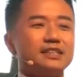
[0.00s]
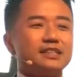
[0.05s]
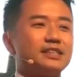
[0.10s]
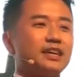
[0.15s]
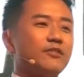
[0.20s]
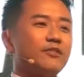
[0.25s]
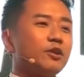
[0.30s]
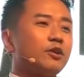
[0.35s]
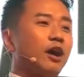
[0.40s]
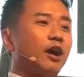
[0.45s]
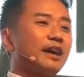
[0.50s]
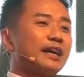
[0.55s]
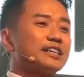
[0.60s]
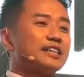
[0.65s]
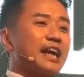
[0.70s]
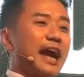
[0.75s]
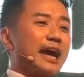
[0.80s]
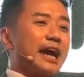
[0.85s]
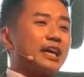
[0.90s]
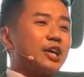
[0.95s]
Several
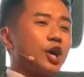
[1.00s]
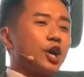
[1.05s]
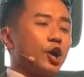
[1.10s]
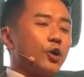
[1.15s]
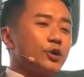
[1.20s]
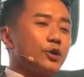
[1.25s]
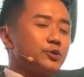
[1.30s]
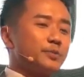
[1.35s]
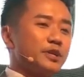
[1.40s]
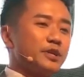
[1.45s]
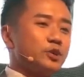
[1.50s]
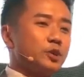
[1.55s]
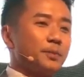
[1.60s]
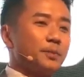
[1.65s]
colleagues encouraged me